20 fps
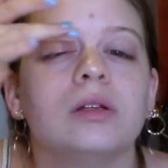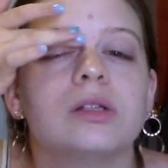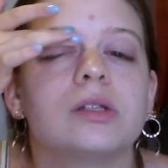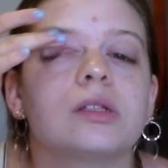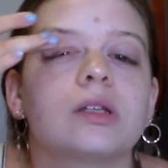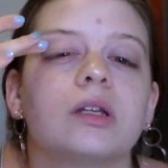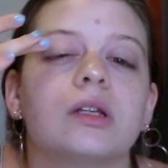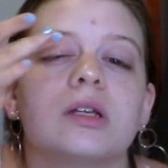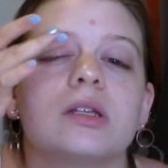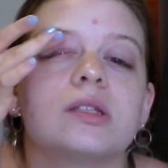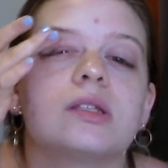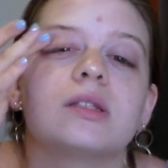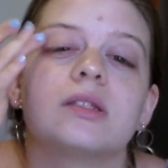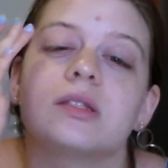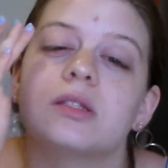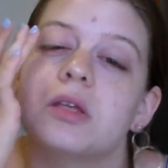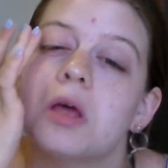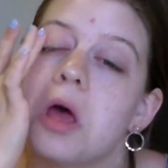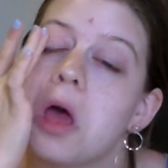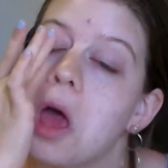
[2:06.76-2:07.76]
Just gonna
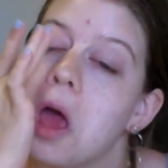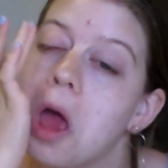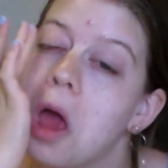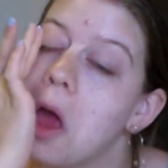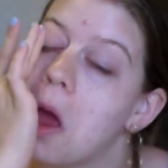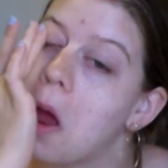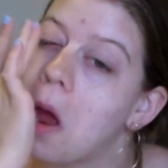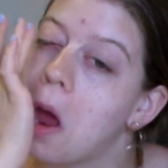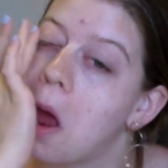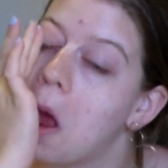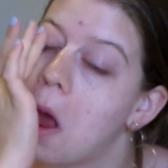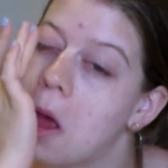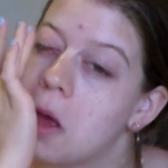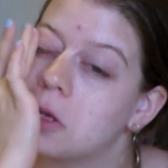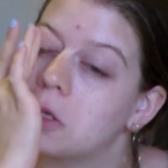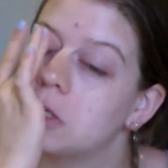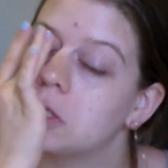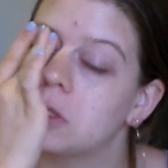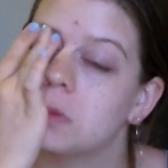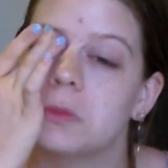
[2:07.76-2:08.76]

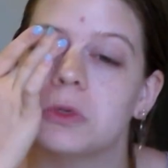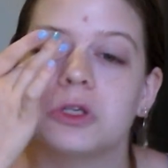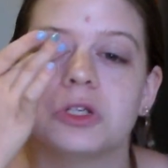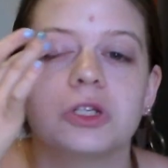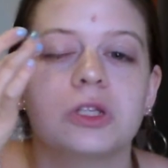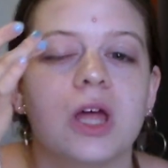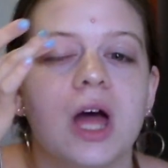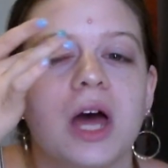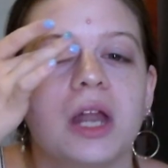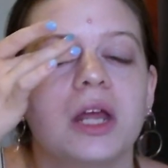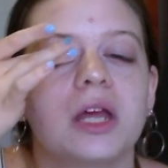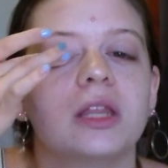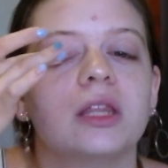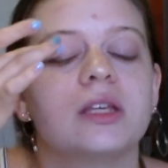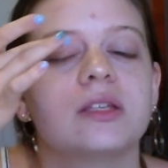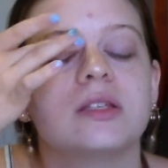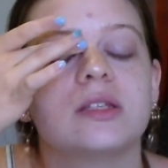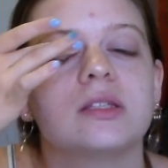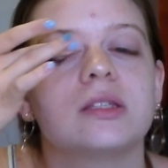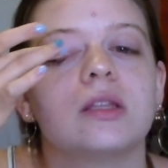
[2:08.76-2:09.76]
smush that in.
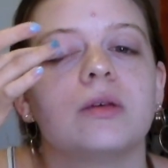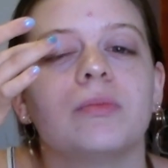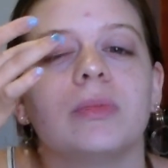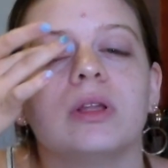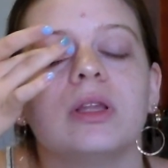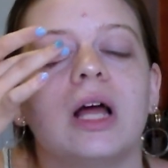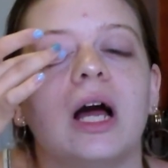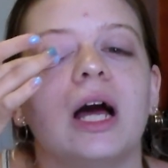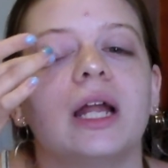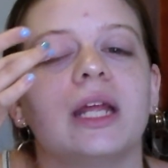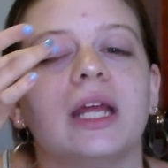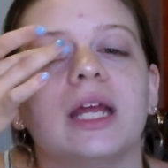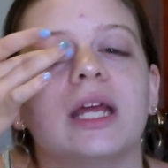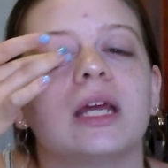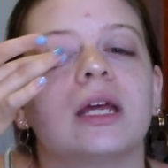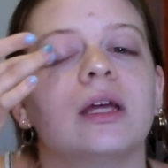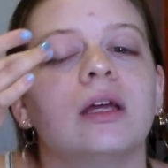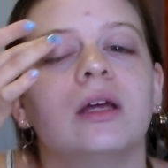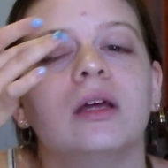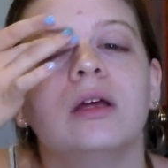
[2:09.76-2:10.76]
This is the
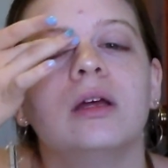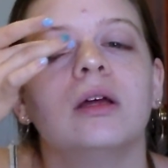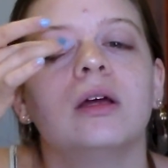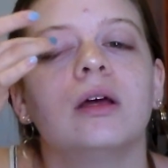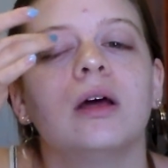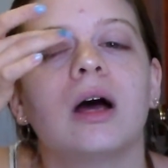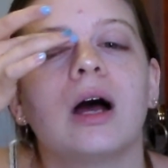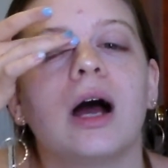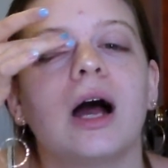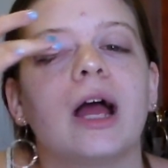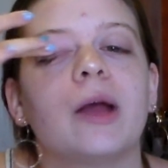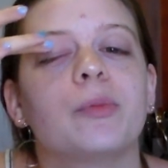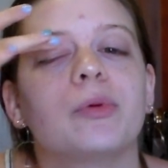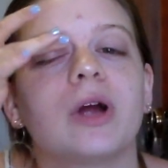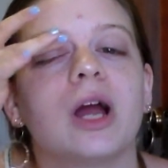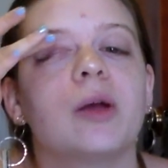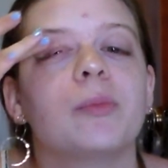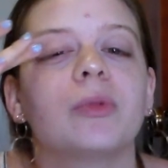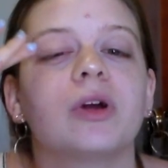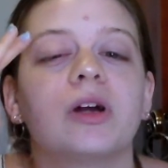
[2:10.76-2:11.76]
Milani eye
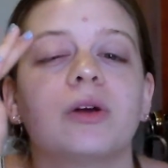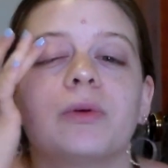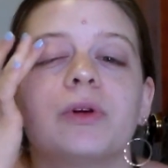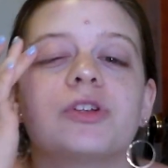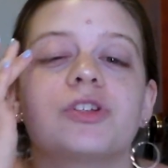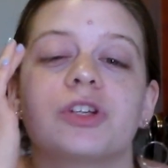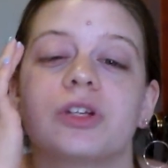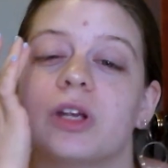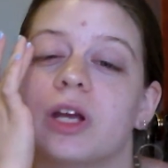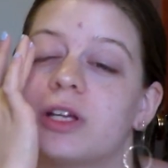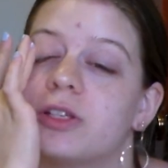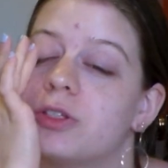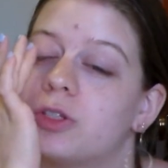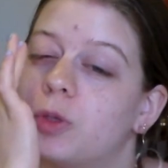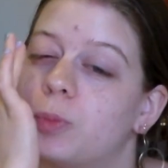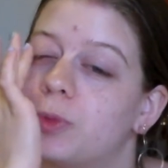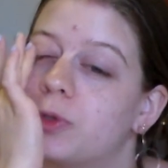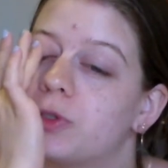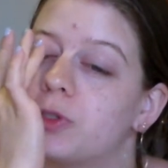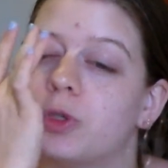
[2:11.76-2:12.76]
primer, which I
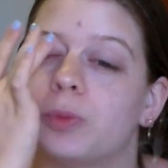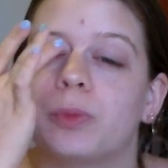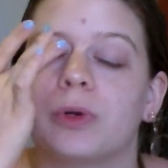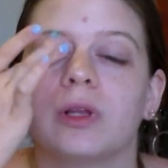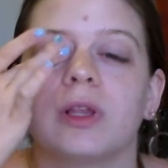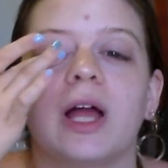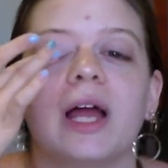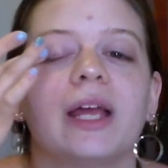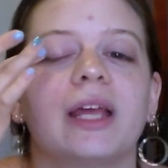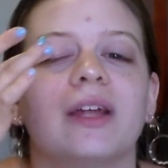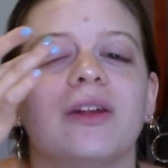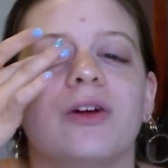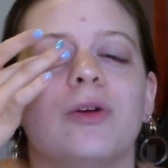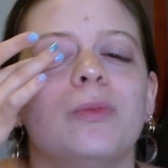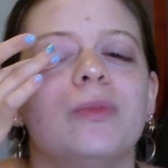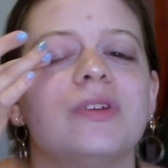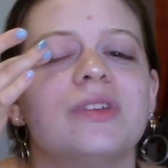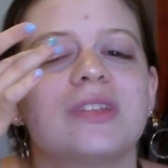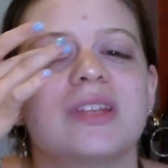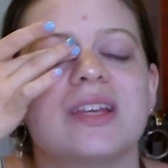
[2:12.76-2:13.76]
super like. It
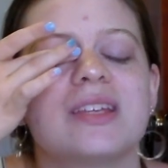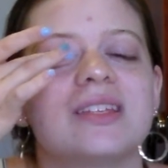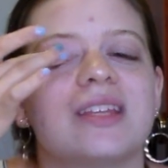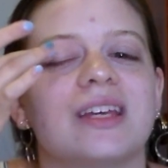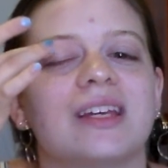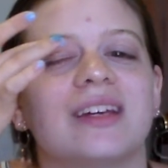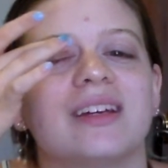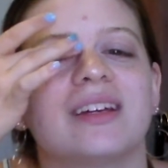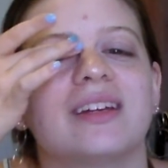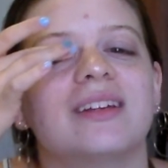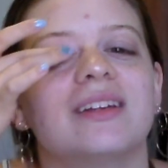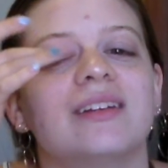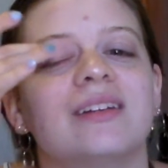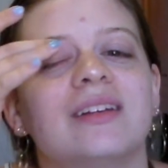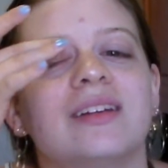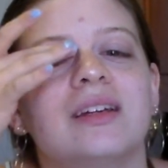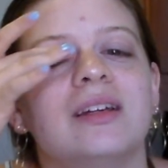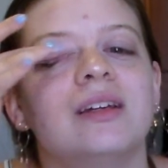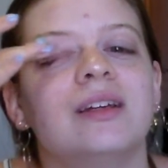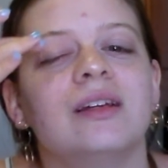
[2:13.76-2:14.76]
almost has like a
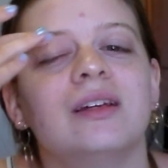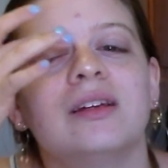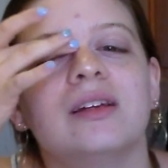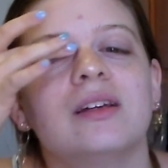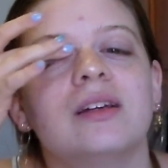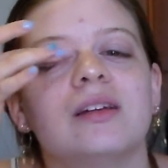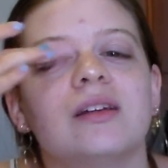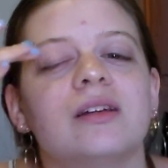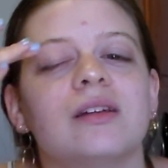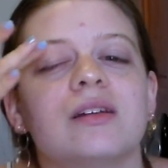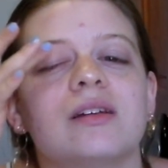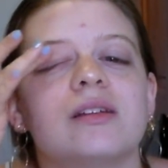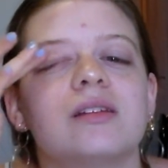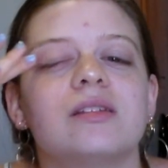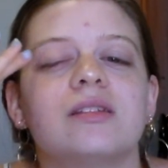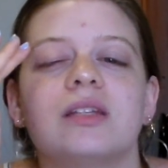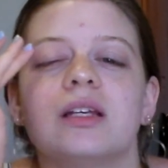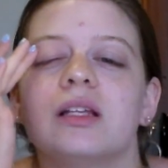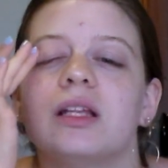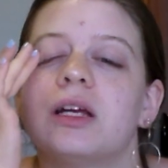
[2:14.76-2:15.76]

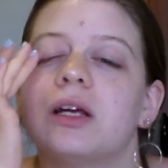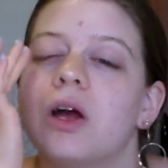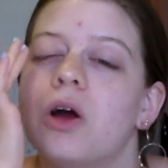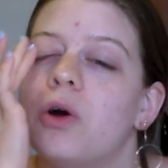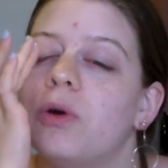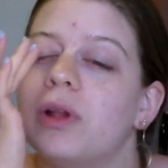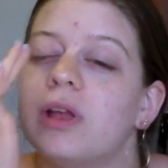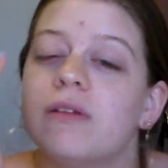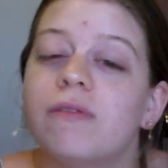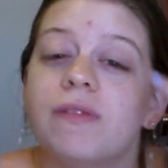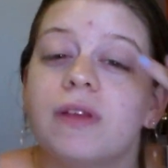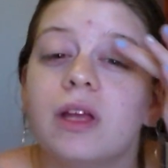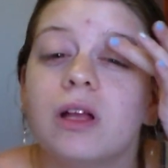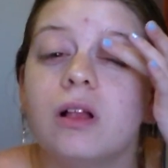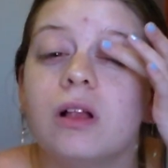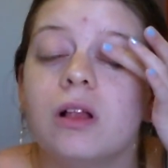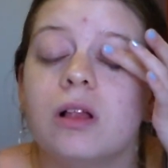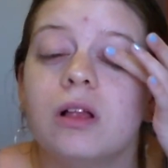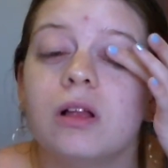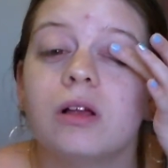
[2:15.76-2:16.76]
silicone-y
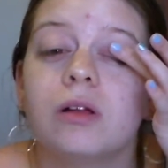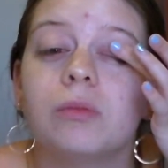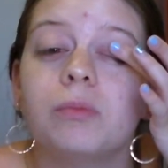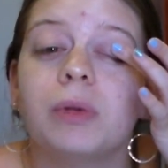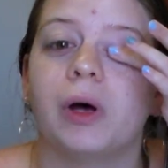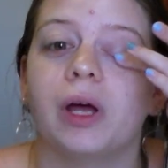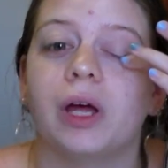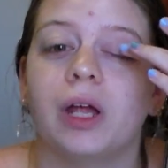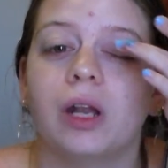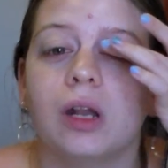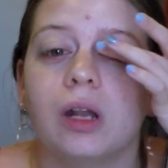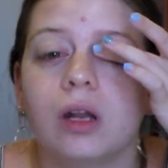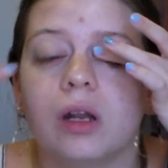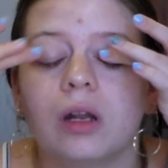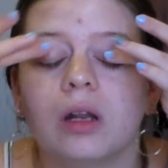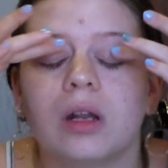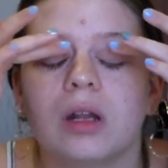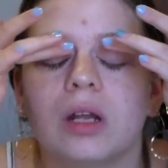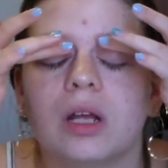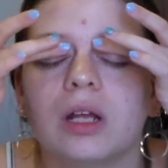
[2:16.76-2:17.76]
feel, but
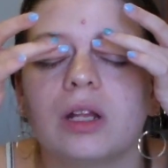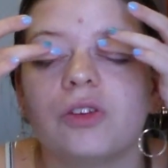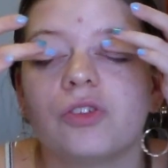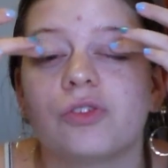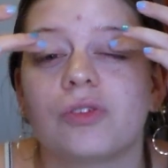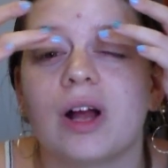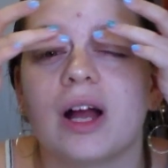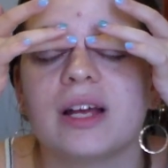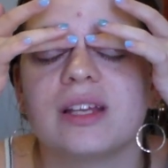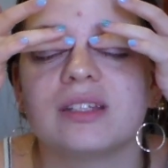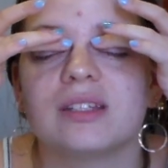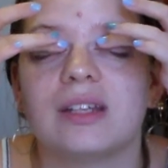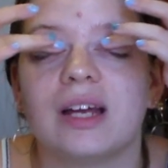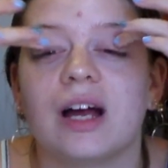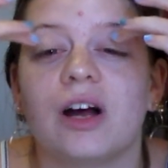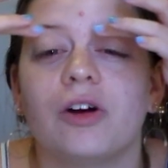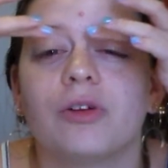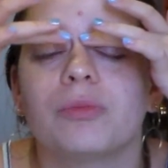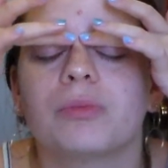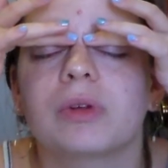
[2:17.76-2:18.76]
it dries
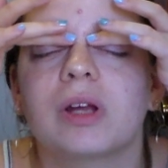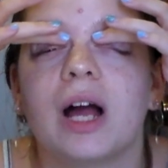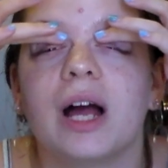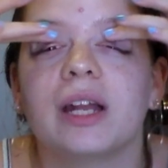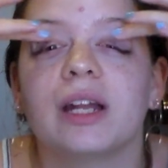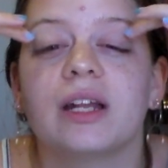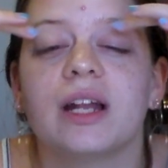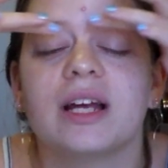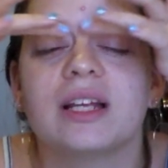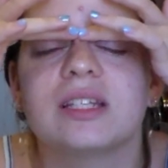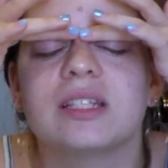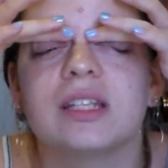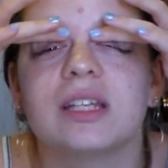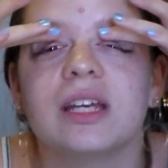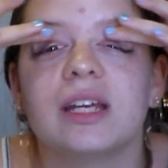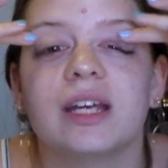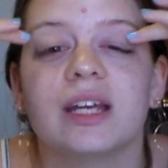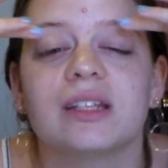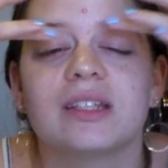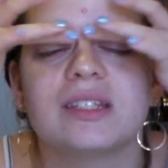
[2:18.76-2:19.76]
down kind of
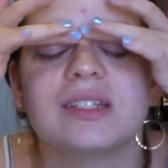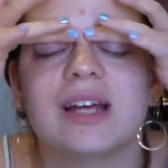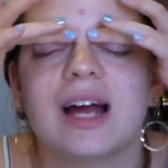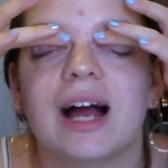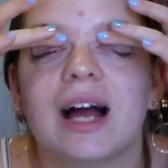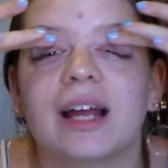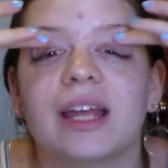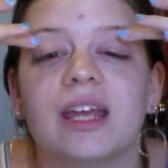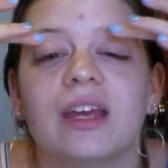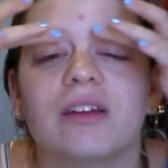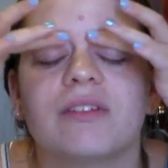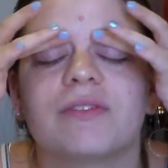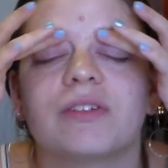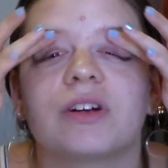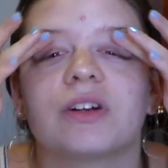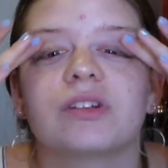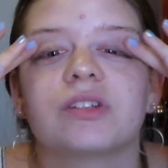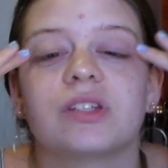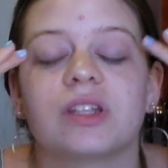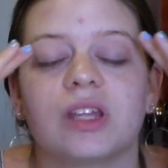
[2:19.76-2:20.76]
nicely. It gets tacky at
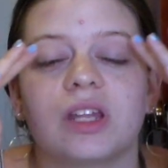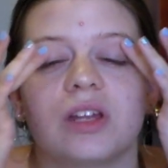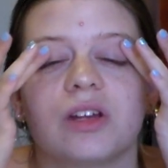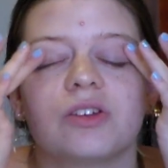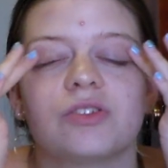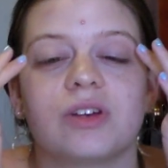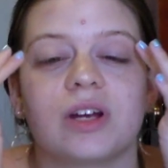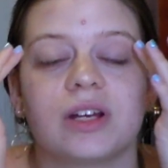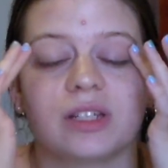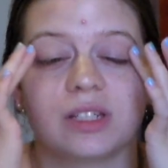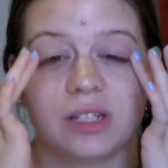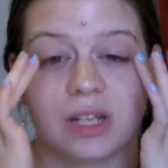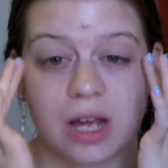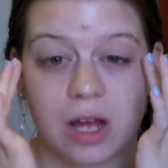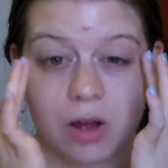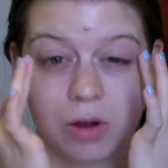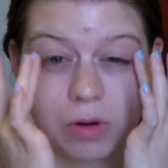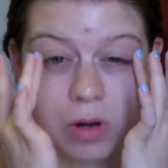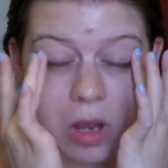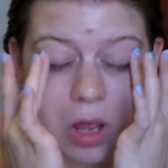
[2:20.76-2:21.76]
first and then it dries
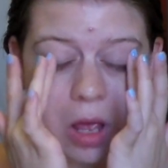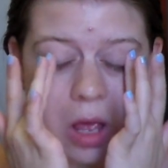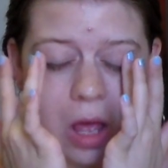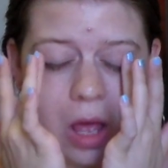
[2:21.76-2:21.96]
down.